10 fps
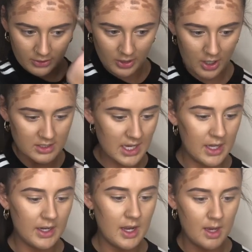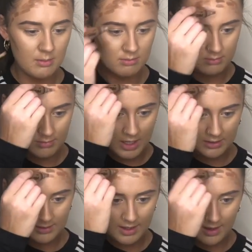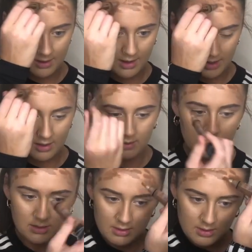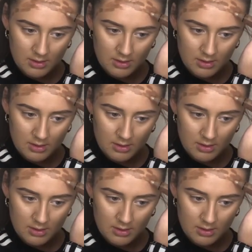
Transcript: on how tan I am that day, I'll